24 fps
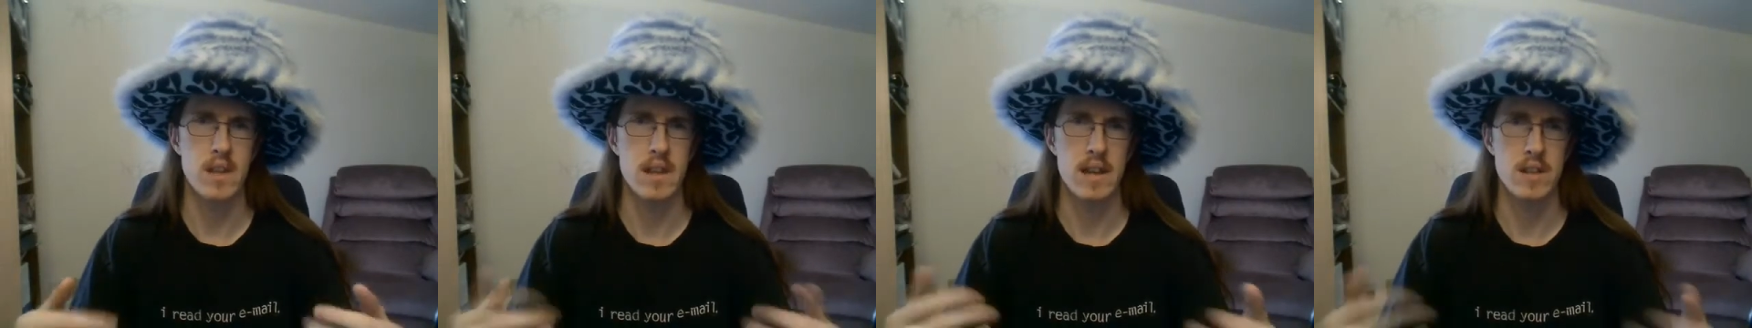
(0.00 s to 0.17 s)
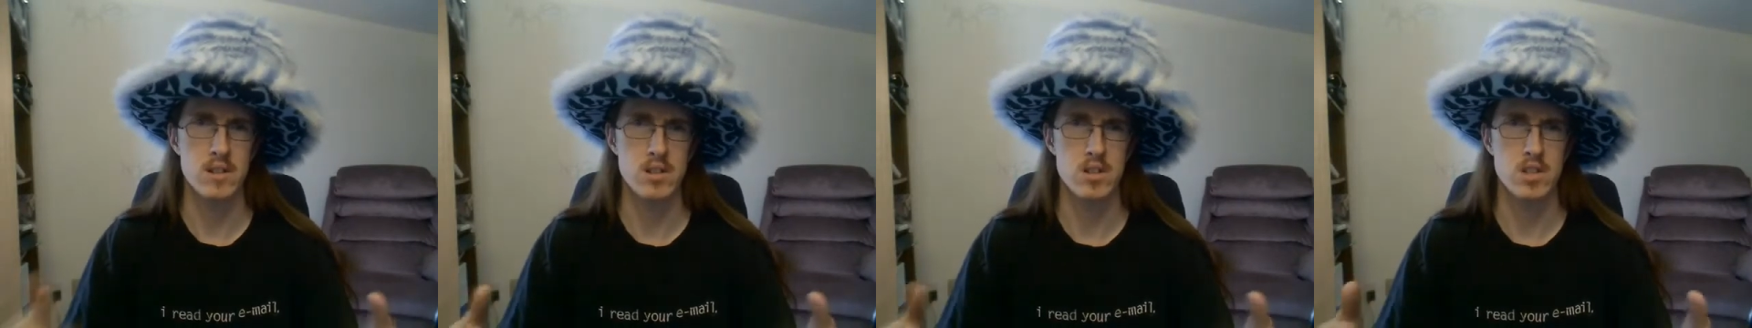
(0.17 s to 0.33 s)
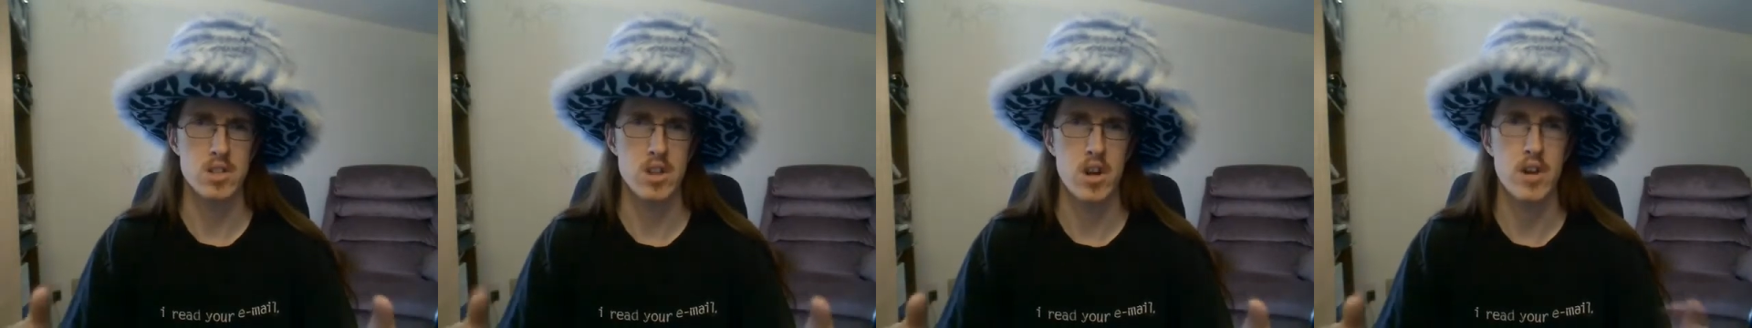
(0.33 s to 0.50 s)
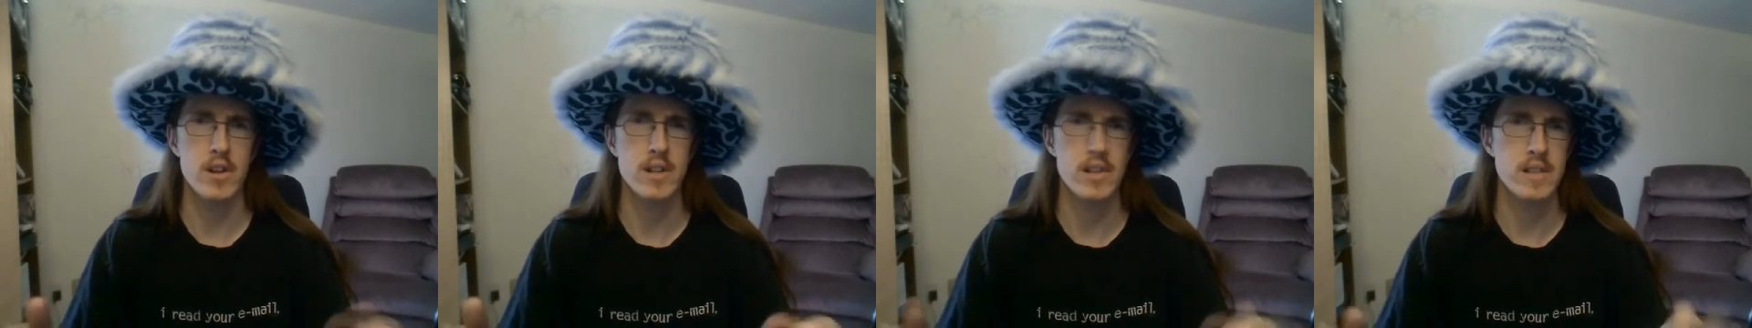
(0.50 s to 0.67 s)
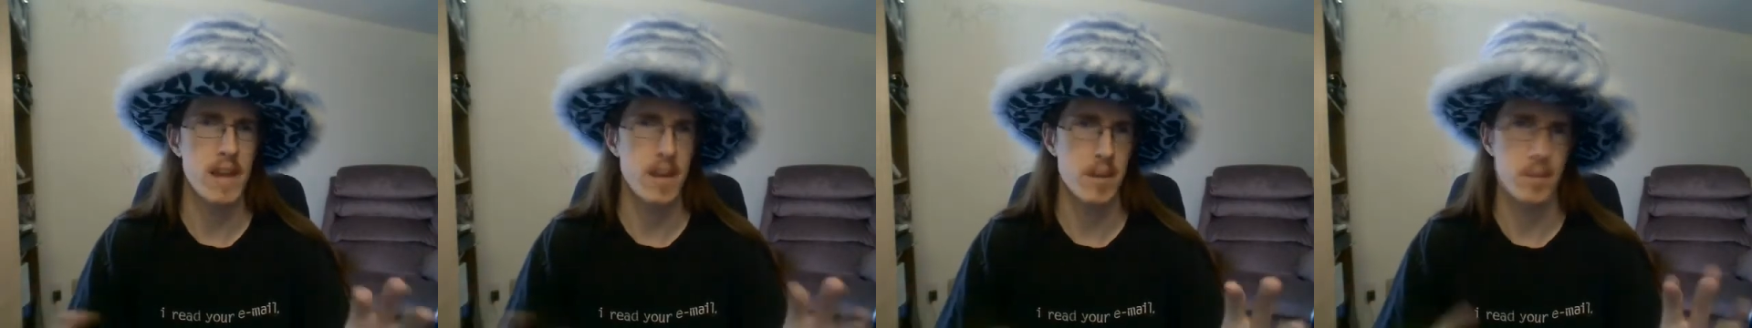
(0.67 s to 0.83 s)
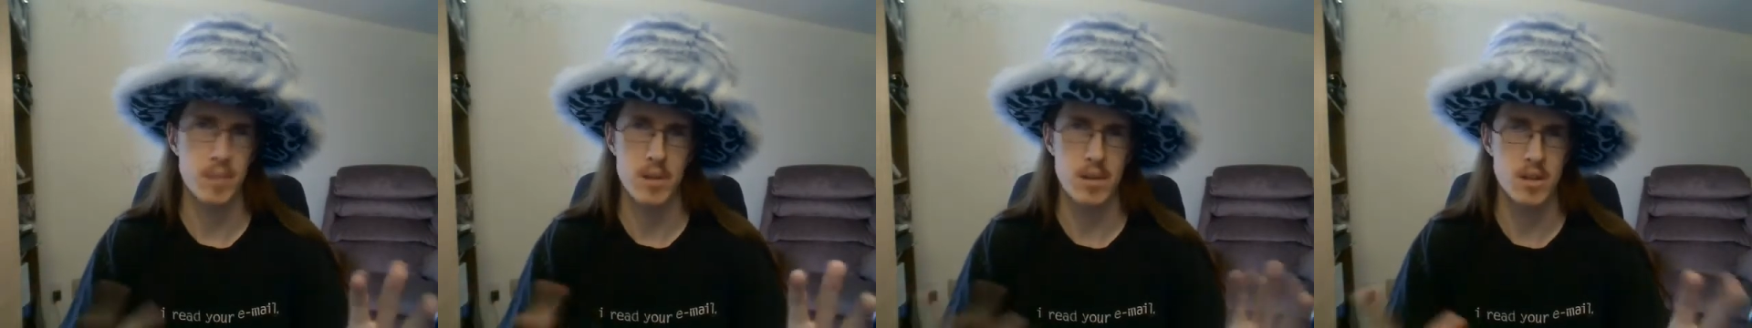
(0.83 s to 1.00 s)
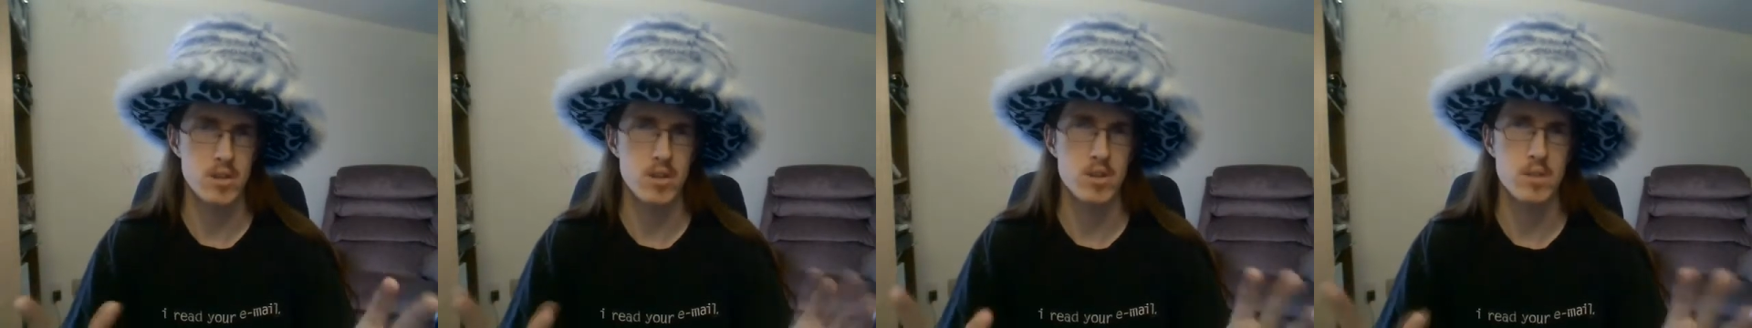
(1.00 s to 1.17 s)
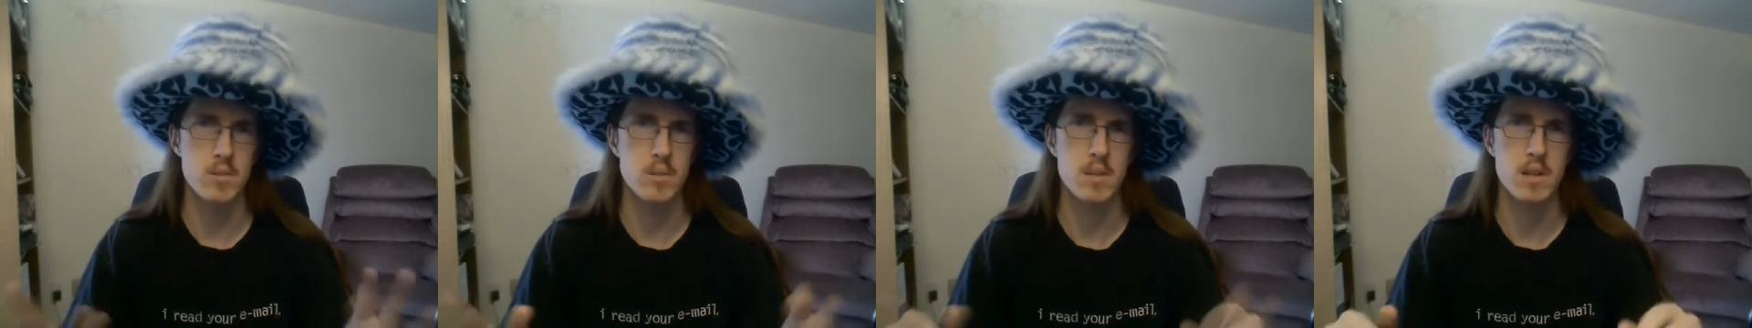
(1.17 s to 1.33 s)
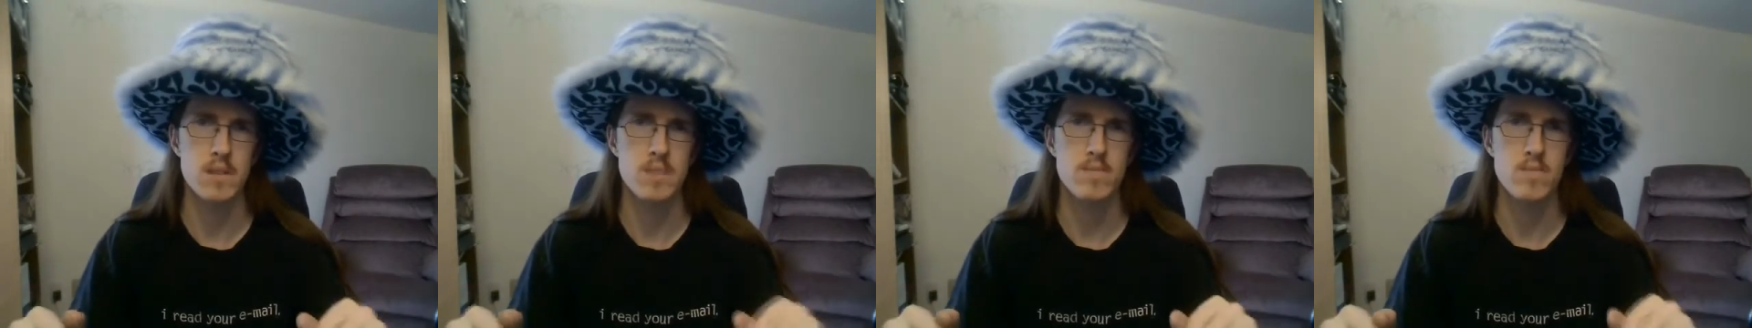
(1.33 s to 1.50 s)
actually started yet, but it should
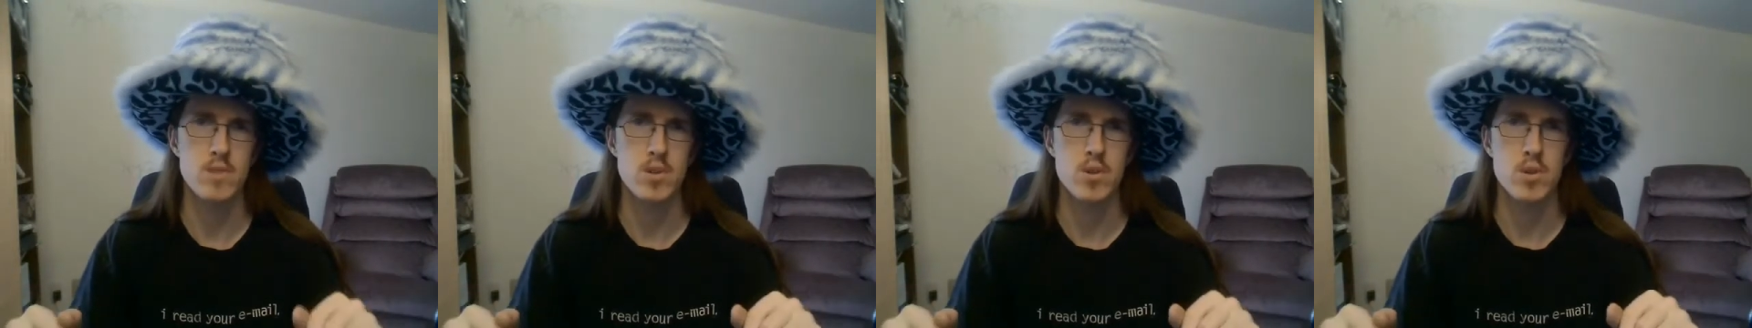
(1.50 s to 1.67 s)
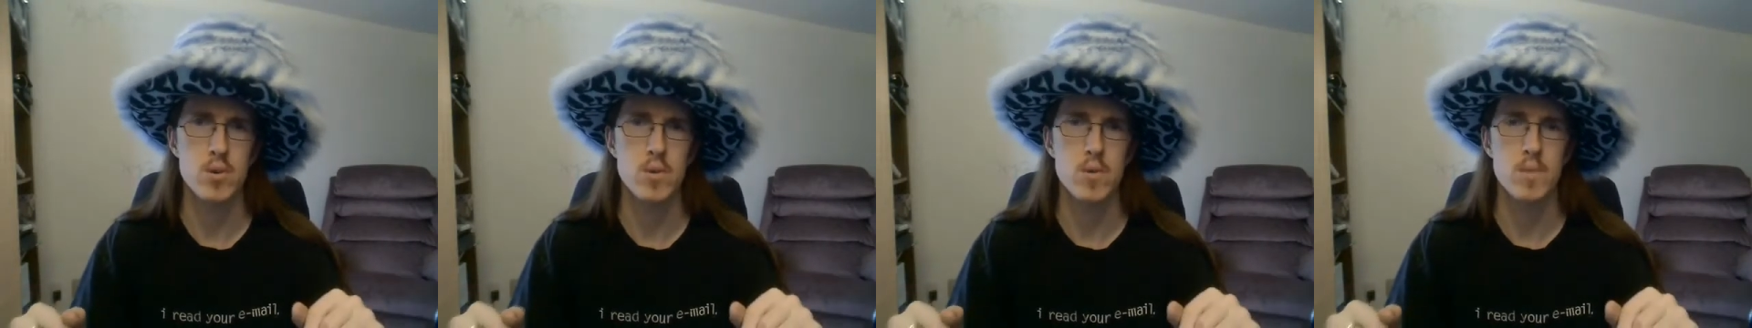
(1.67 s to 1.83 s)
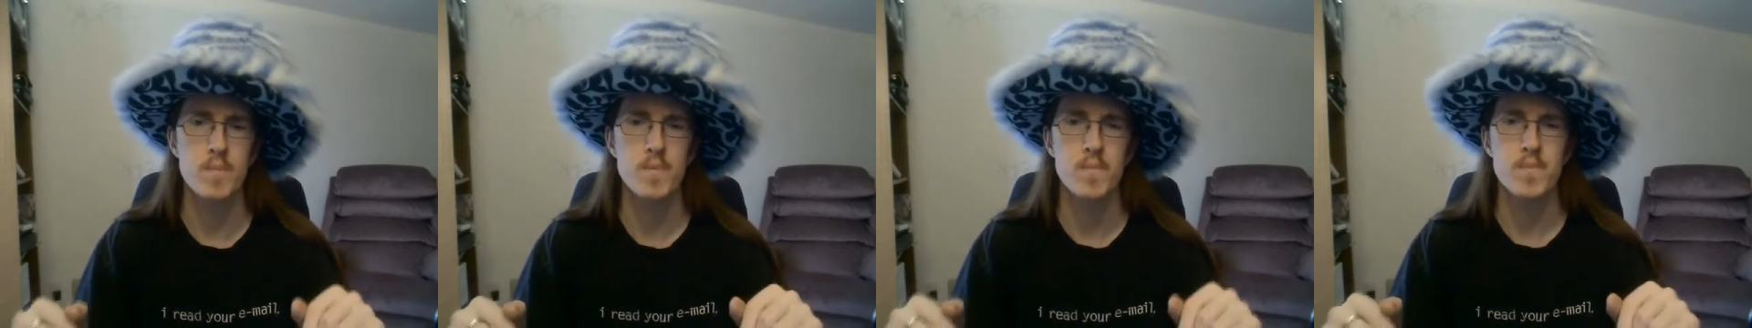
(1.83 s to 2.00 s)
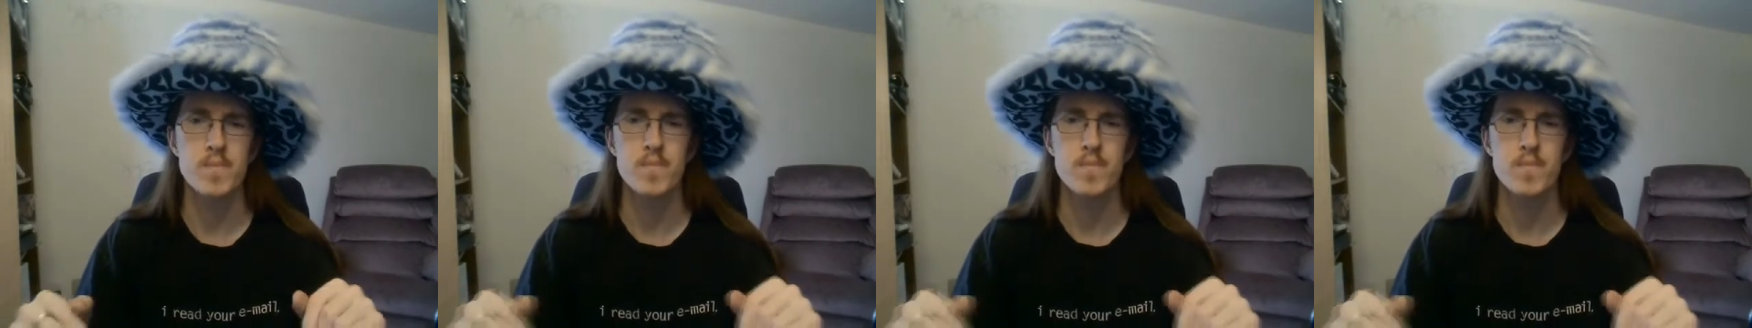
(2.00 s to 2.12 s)
be soon.